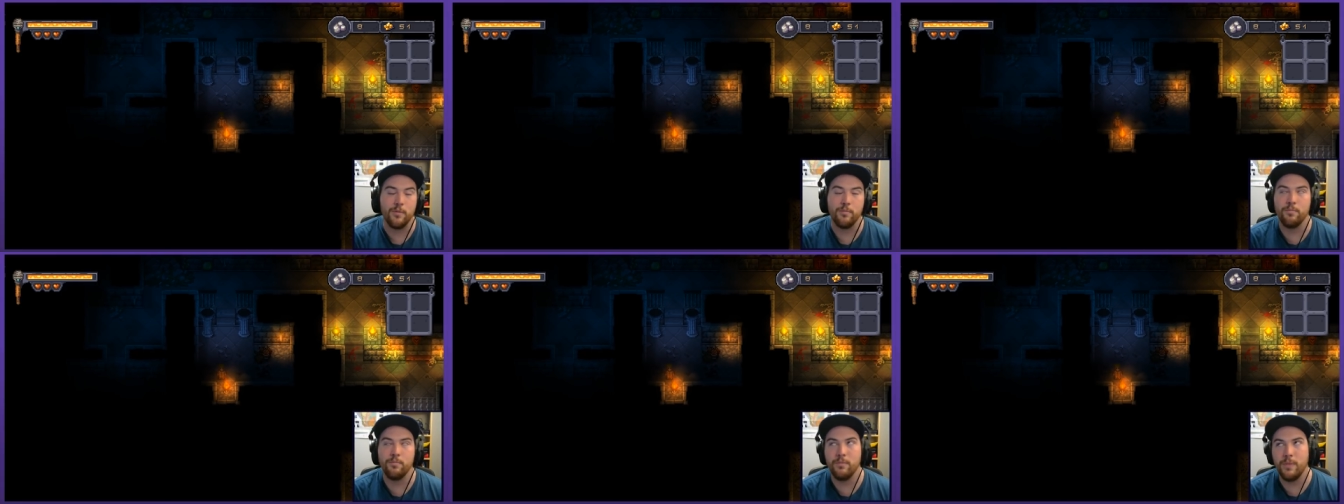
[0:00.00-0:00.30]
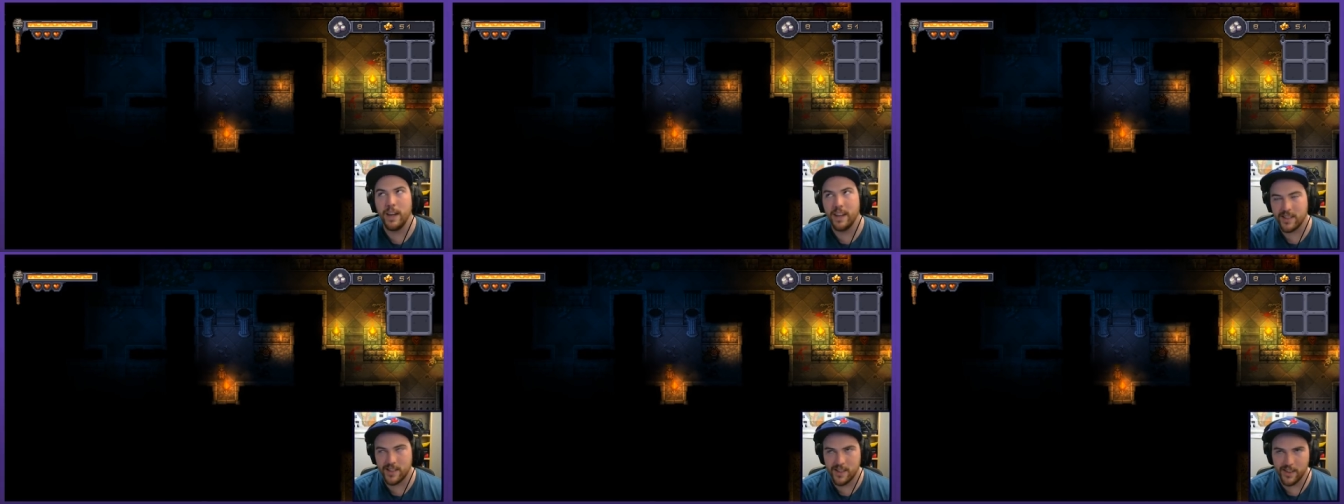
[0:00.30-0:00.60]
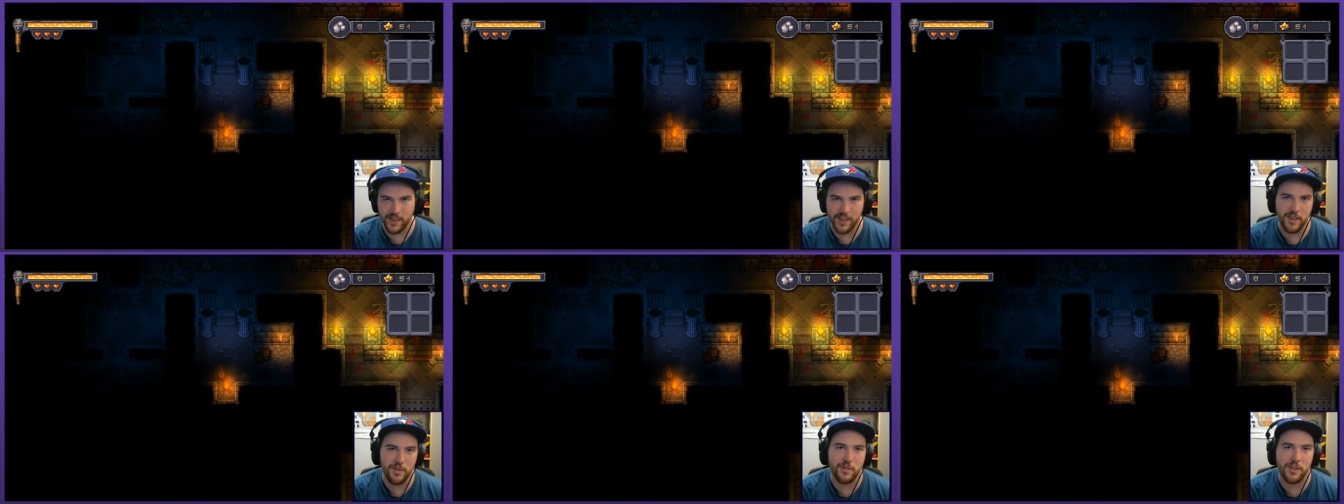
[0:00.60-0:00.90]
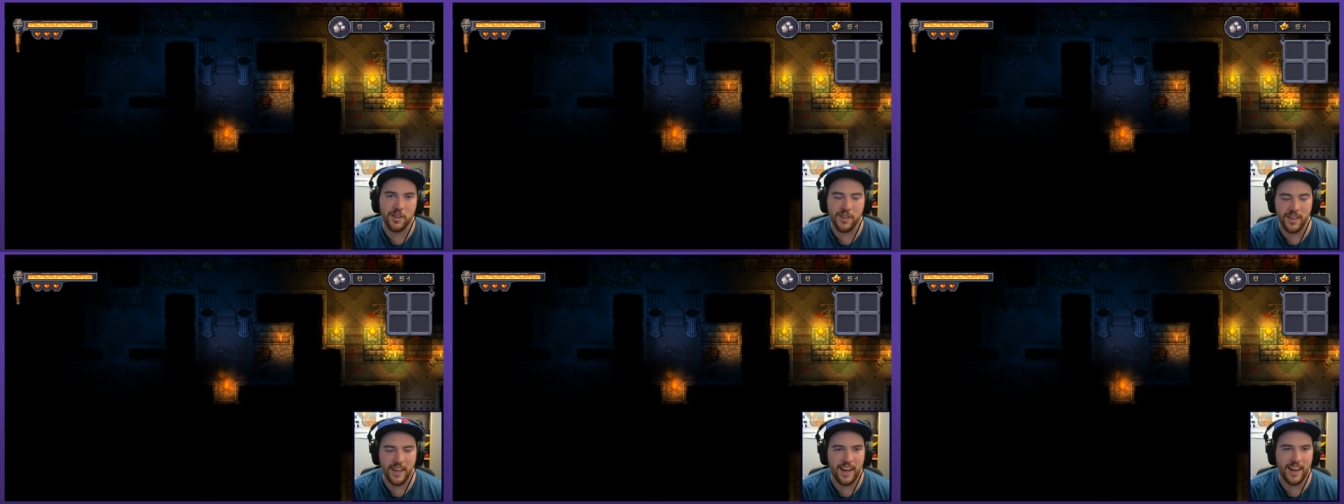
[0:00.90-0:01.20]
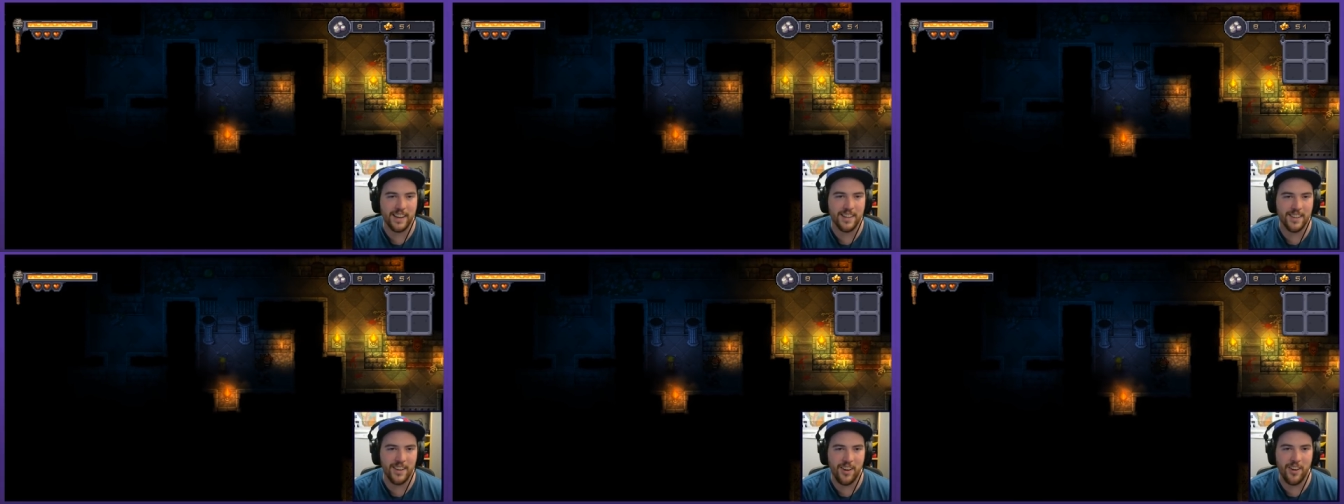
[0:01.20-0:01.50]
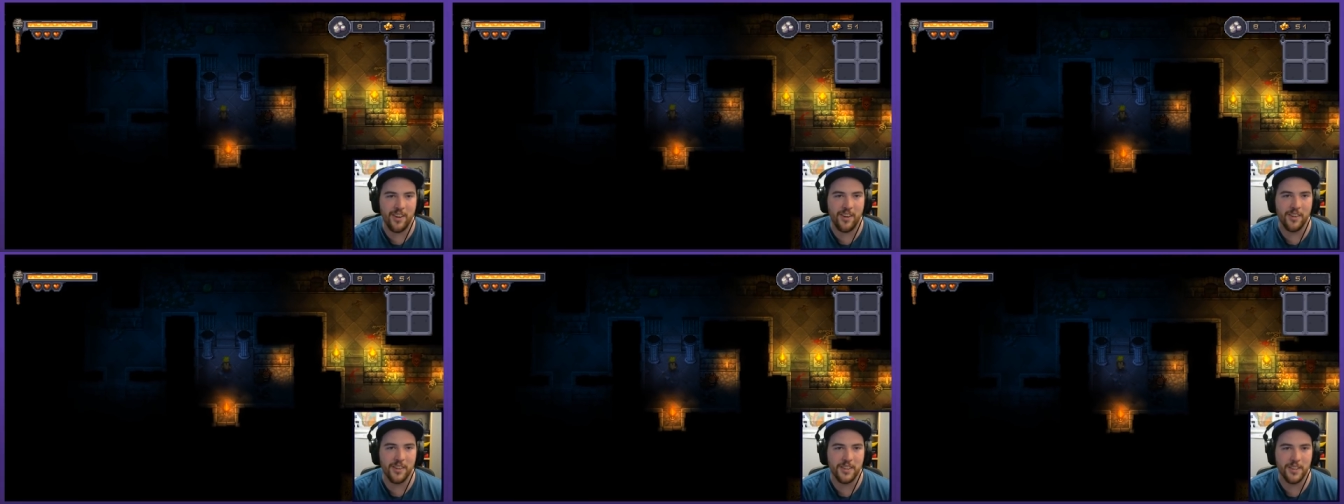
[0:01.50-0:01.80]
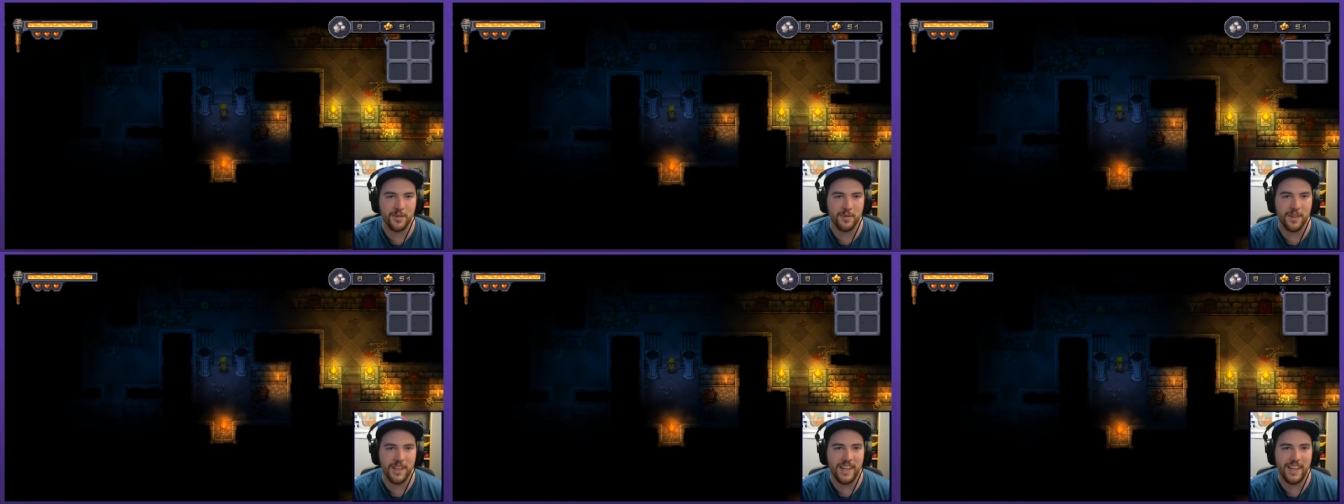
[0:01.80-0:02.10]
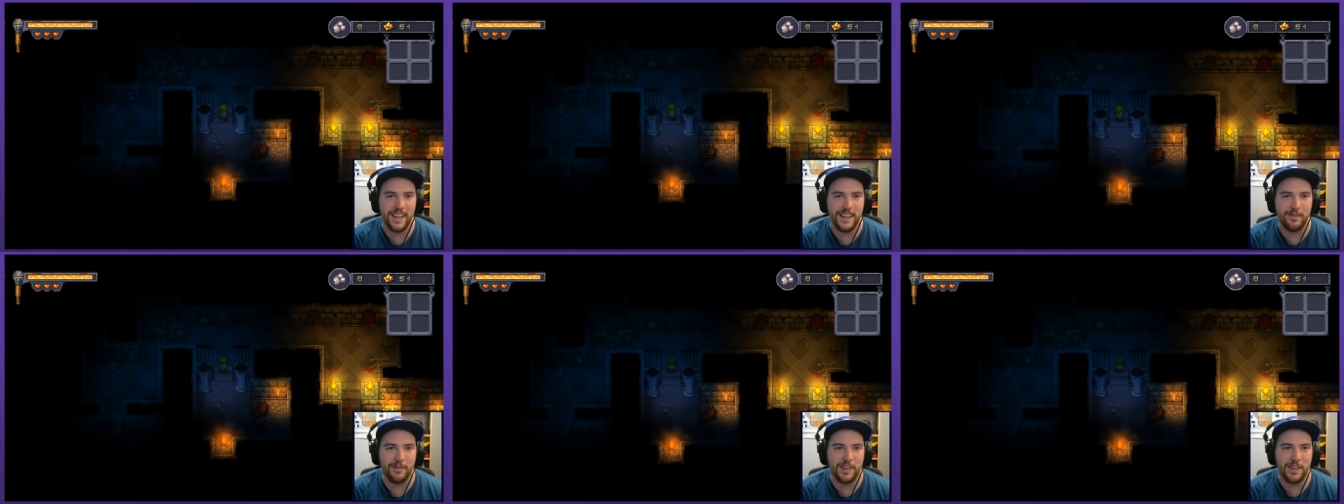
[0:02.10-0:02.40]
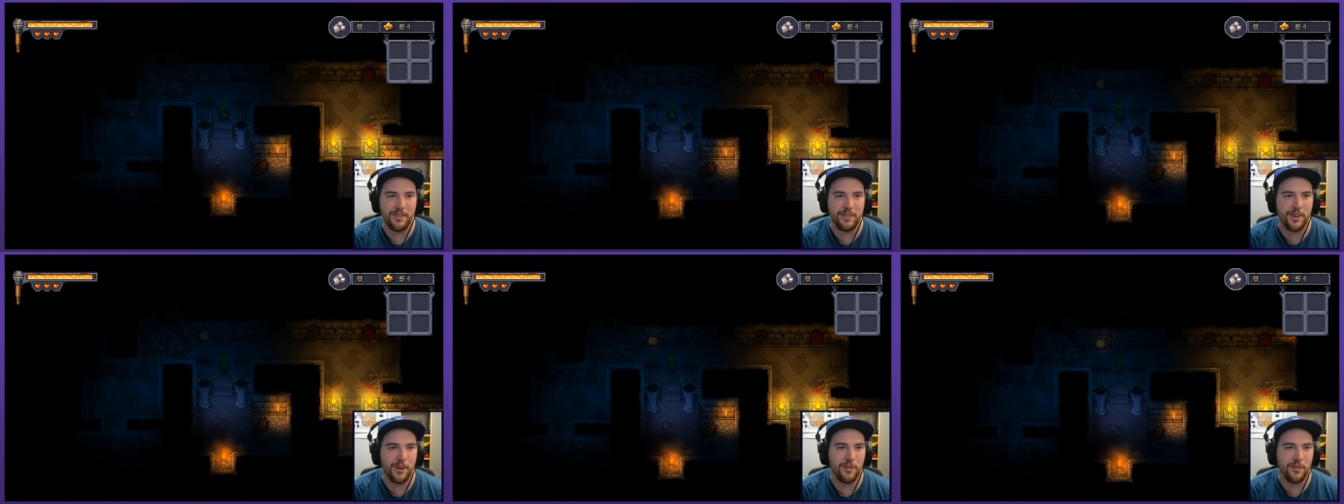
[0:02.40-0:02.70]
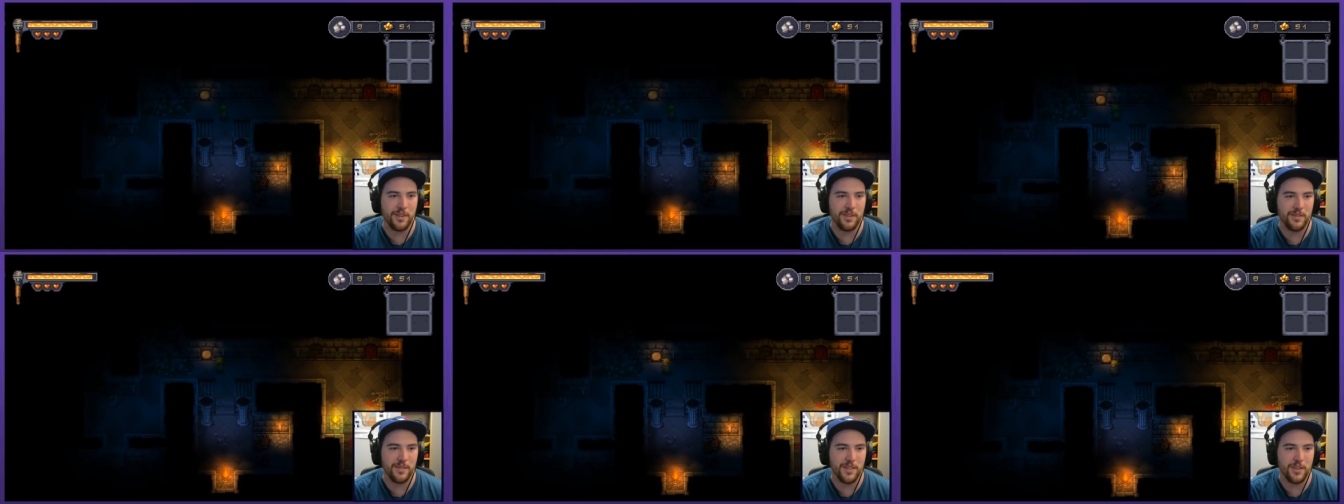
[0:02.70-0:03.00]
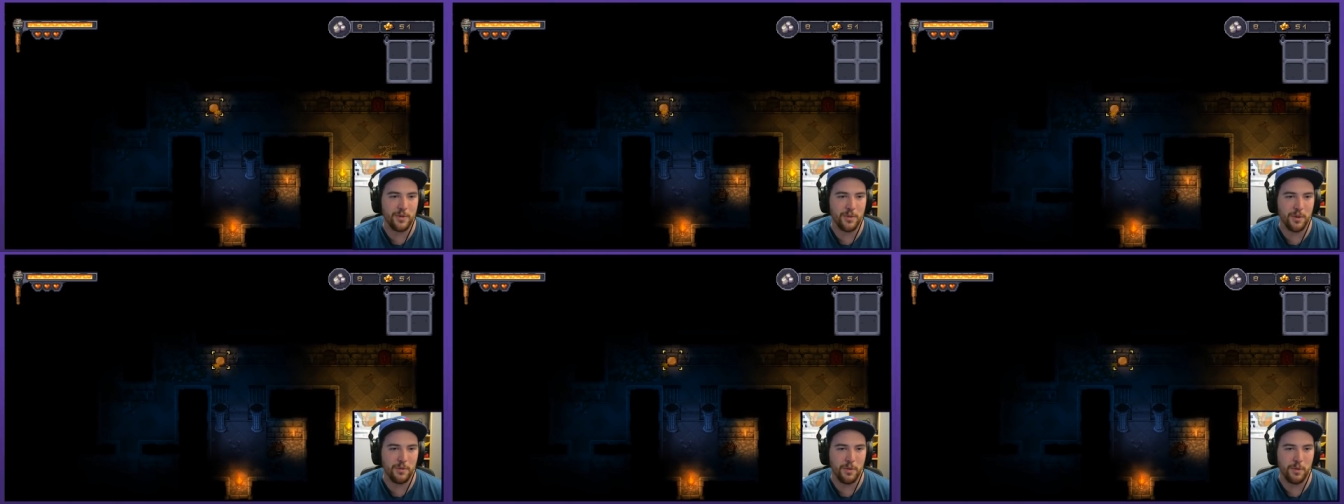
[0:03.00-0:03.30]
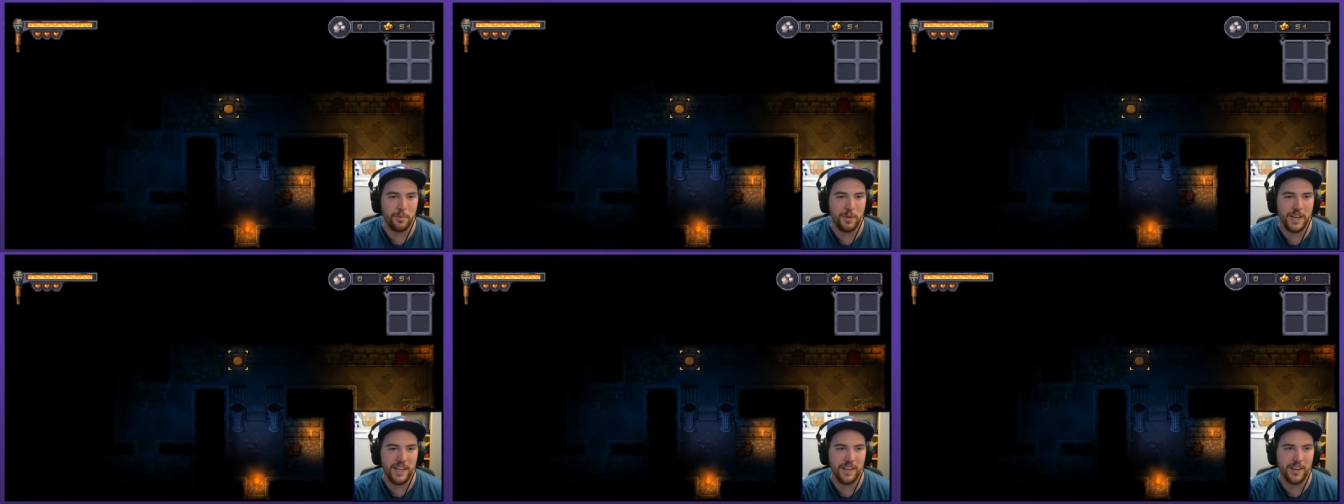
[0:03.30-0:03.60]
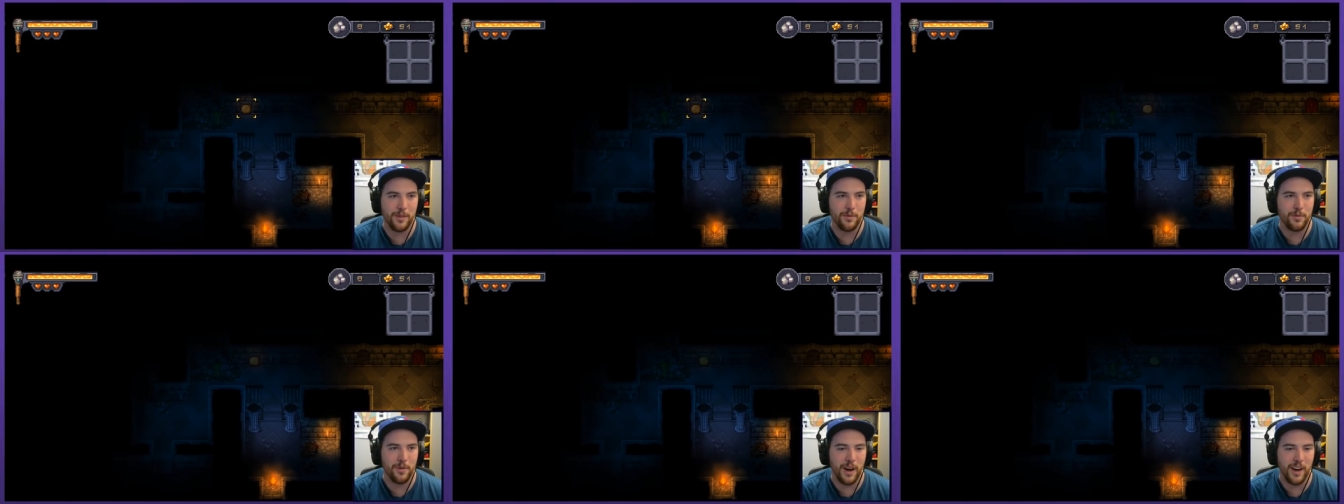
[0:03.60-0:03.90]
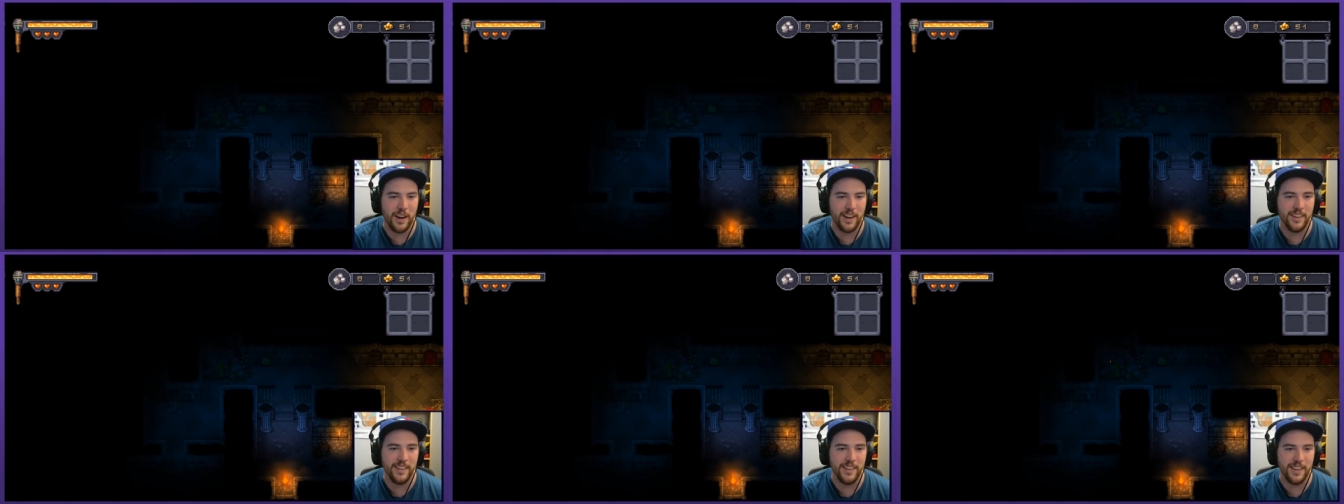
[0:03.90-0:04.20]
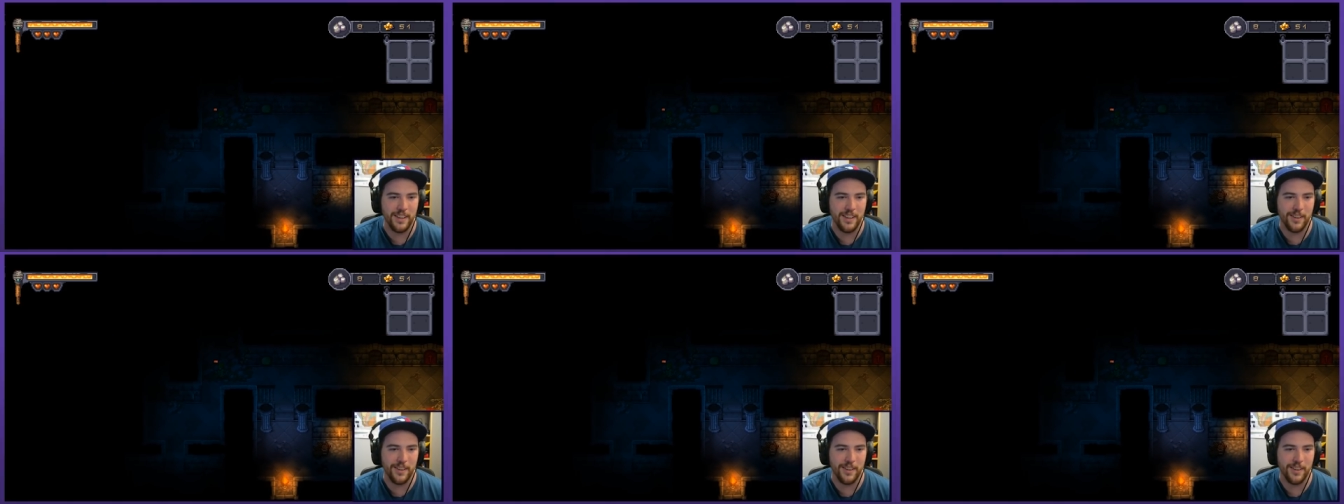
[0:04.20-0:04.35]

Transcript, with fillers: make sure you collect all three when you go and do a repeated run.